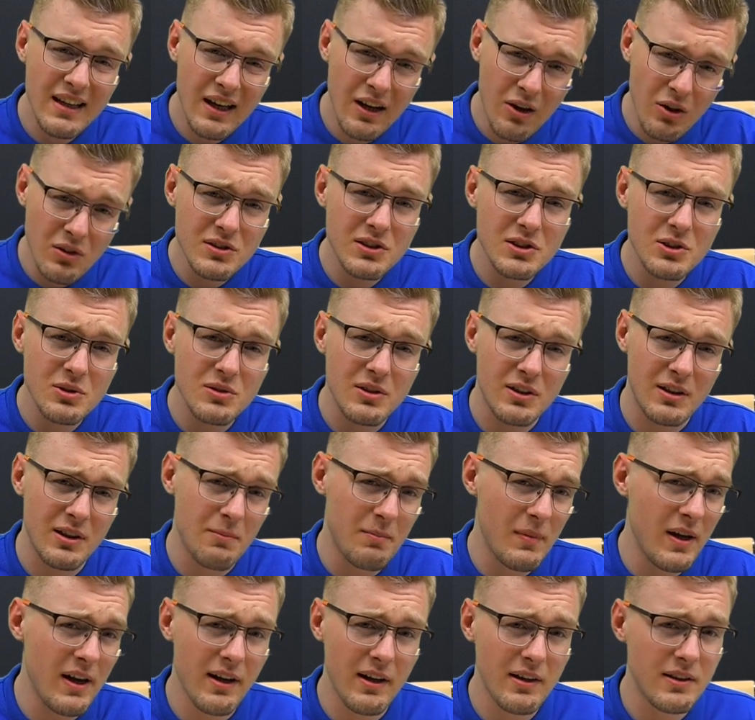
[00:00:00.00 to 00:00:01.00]
also, there are
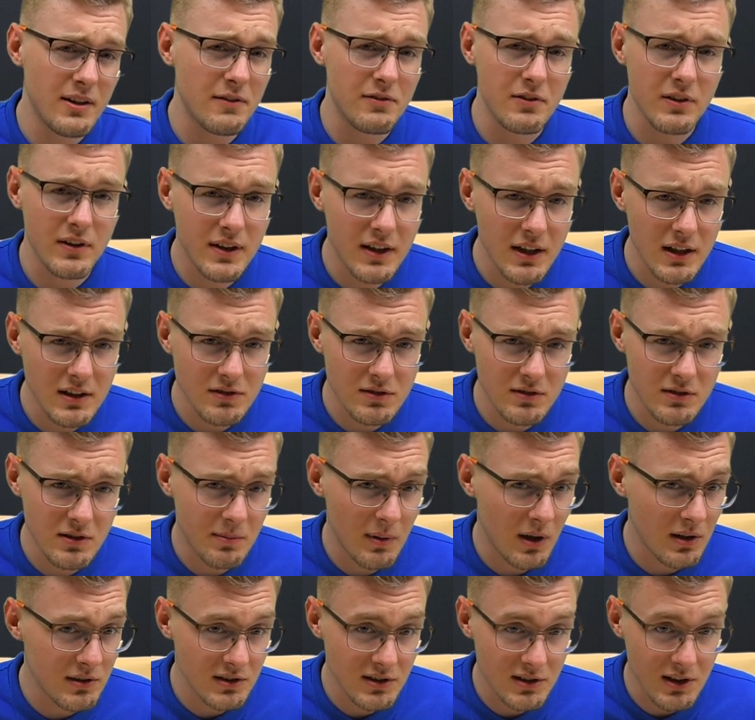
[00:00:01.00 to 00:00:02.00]
many different kits from the
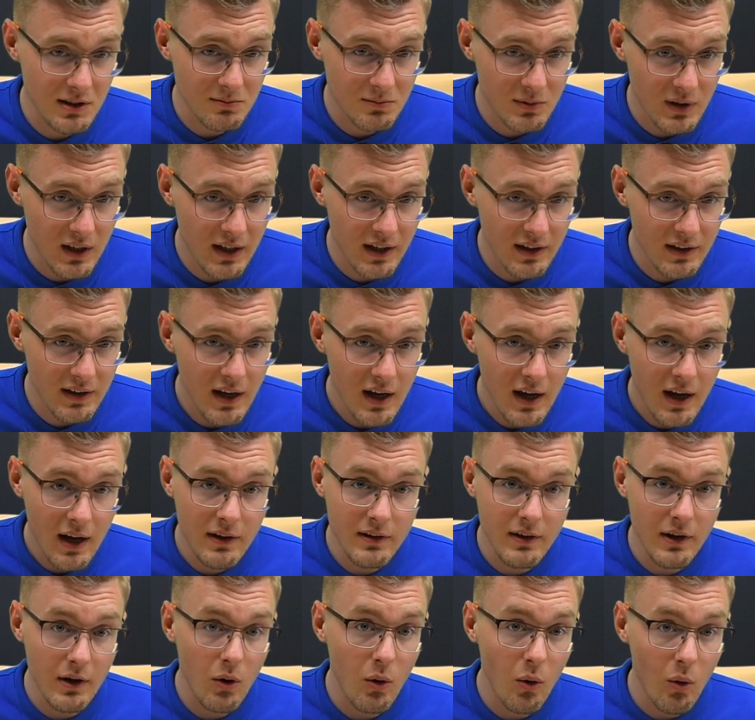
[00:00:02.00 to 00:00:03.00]
Partizan brand,
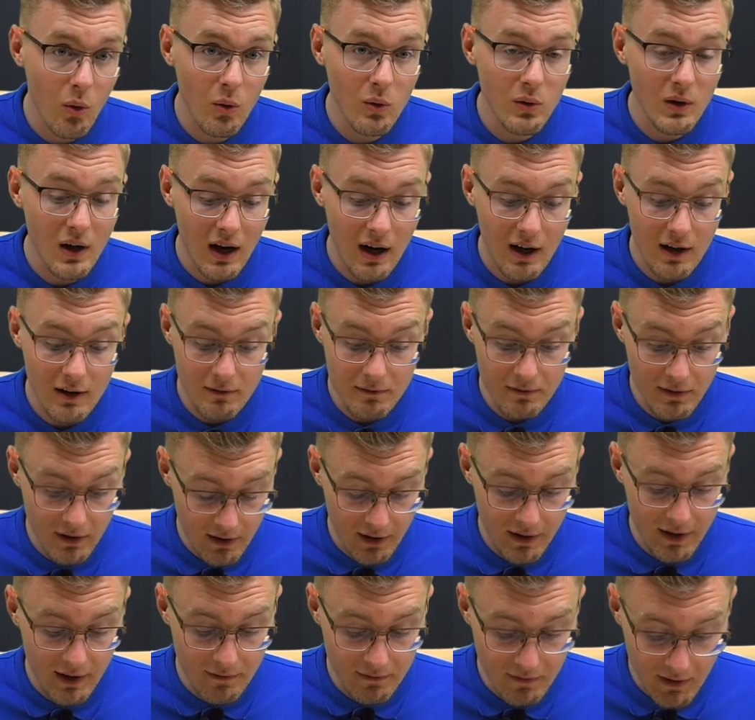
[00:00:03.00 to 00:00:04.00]
and they all are
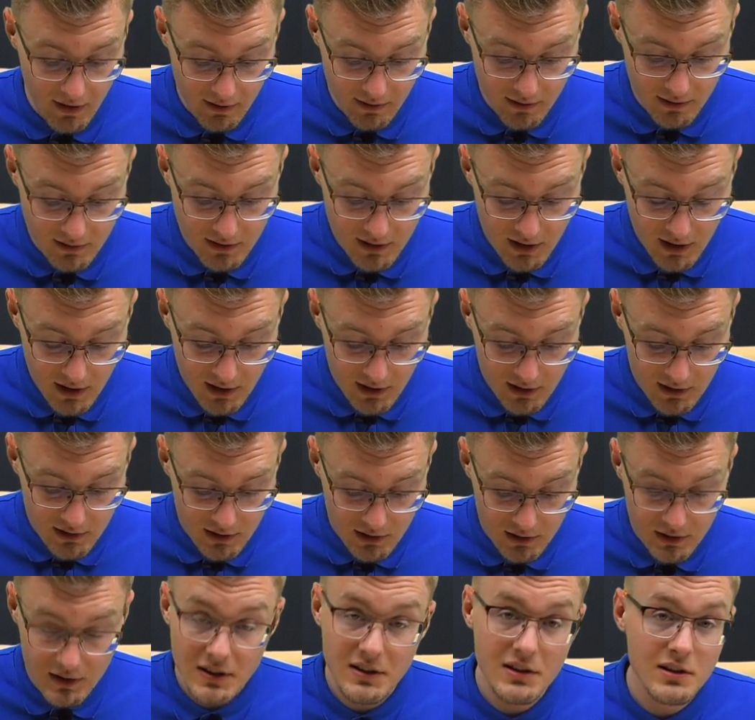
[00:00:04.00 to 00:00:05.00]
very convenient.
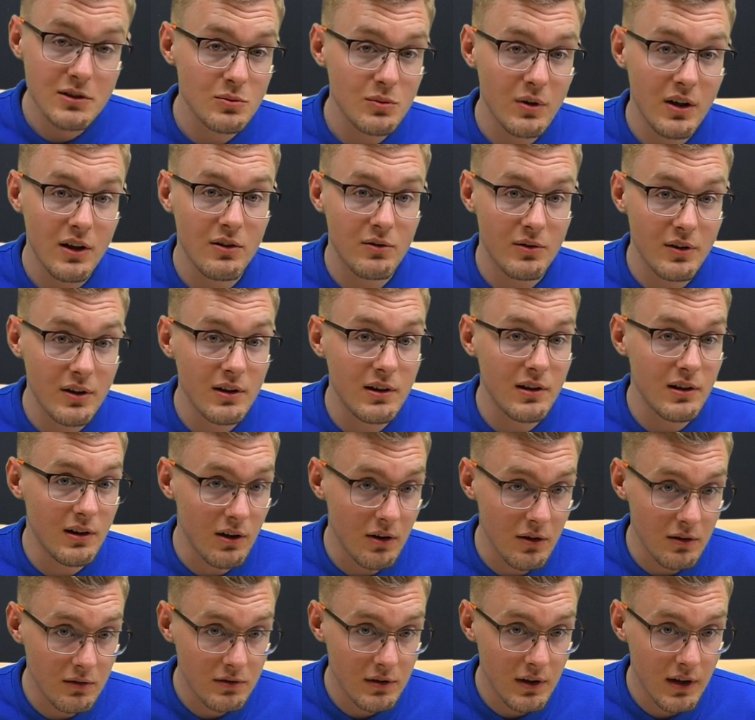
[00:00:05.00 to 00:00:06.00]
So this is what I really
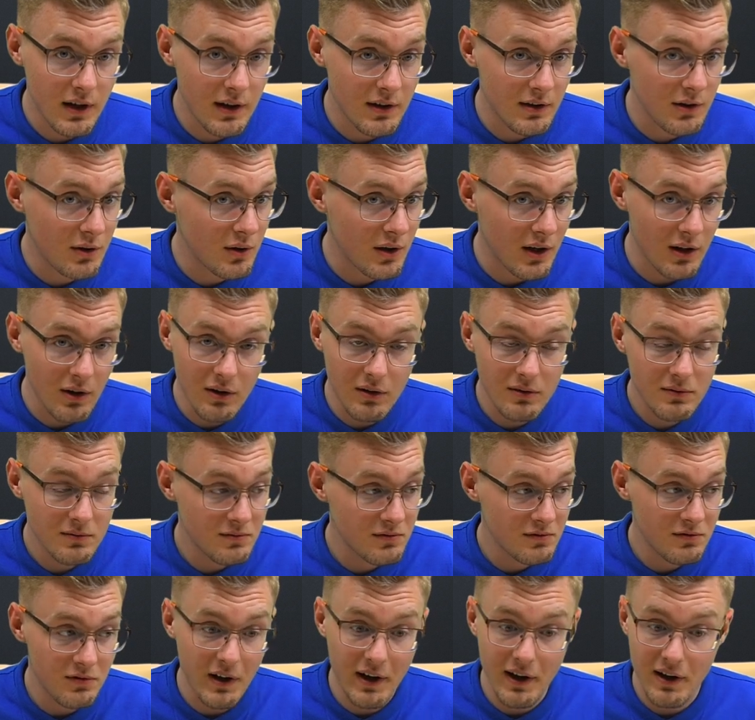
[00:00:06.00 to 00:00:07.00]
love. And you can
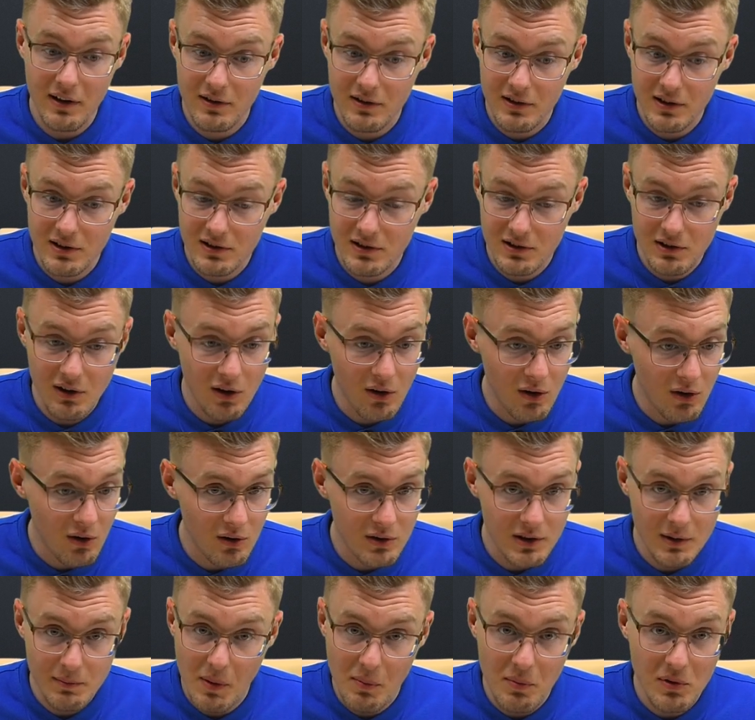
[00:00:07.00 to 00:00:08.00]
find this all
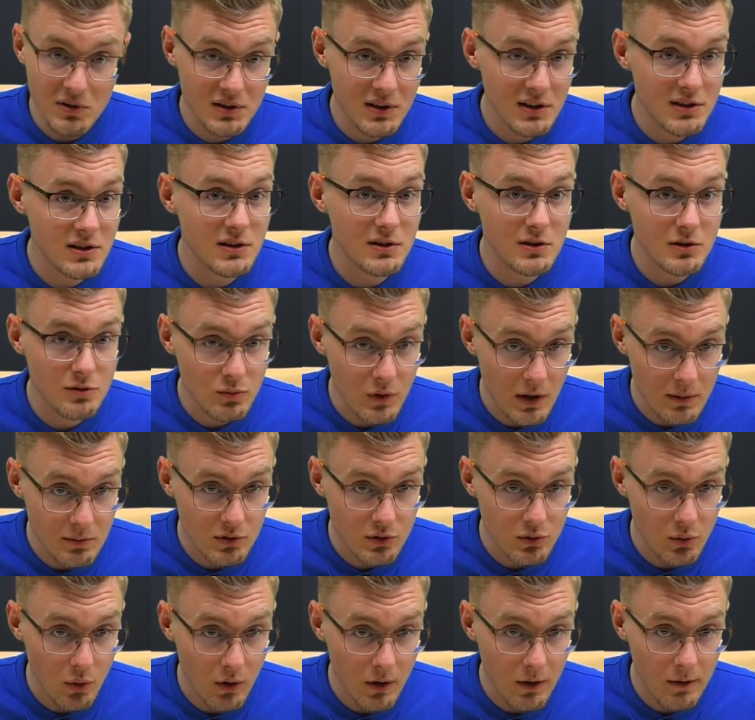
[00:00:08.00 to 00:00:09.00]
on the Pipl Systems web
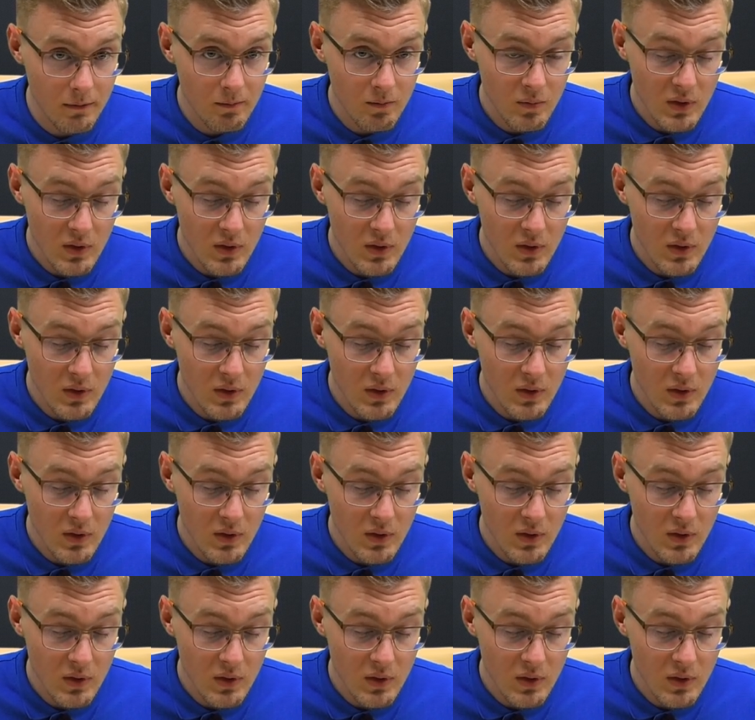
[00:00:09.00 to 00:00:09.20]
store.